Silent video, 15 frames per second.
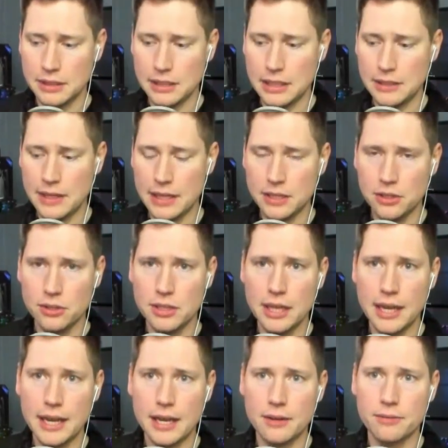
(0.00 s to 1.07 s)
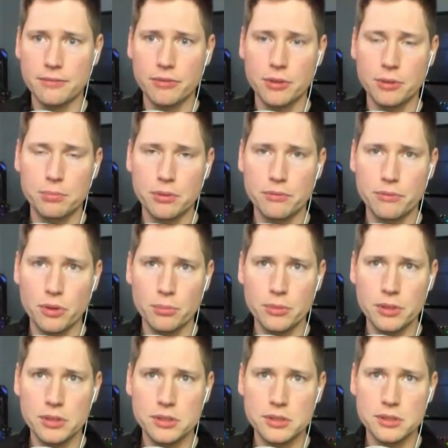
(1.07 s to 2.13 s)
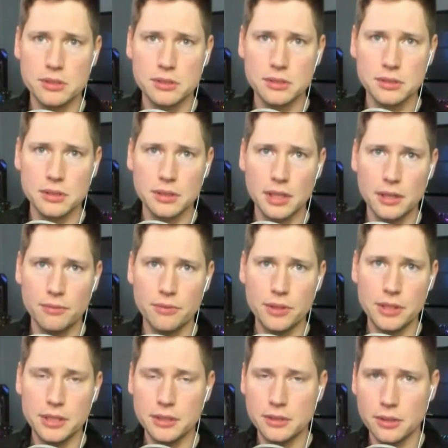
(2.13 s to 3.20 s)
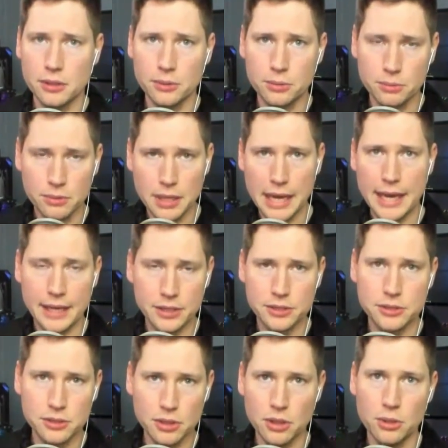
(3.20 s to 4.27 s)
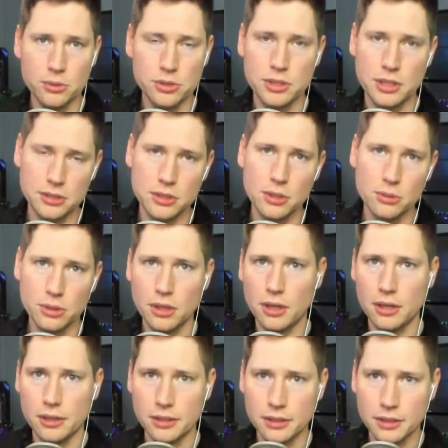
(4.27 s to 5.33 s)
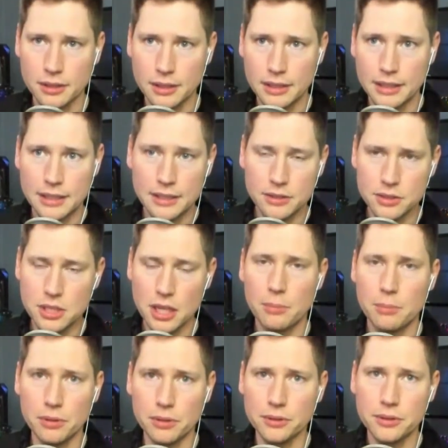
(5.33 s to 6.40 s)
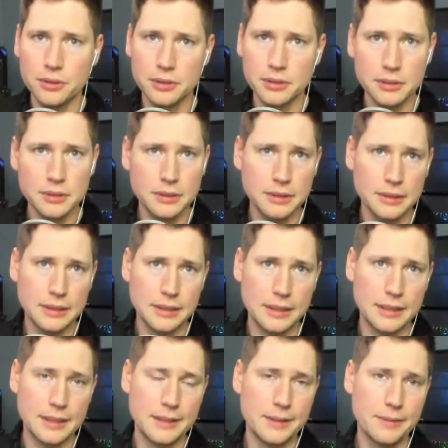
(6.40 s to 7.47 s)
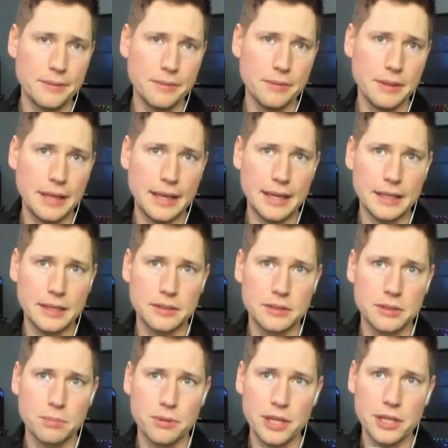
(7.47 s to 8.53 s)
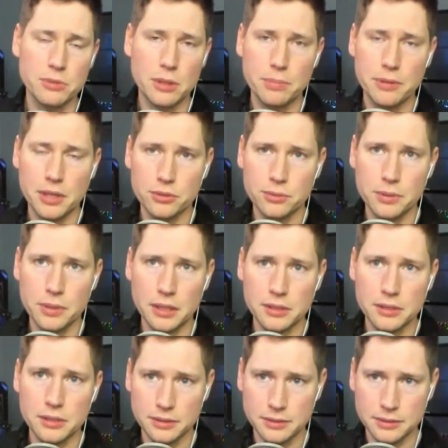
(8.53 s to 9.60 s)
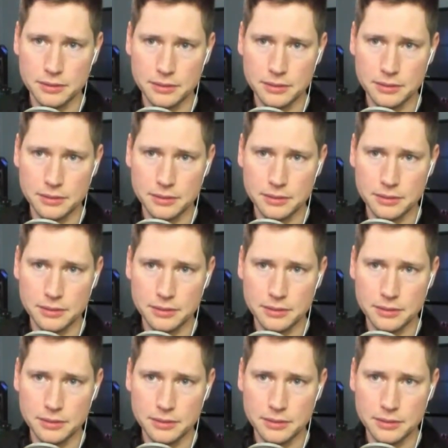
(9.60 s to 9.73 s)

in that year and a half, the performance of the, X060 card doubled. Right. And the price went up $100.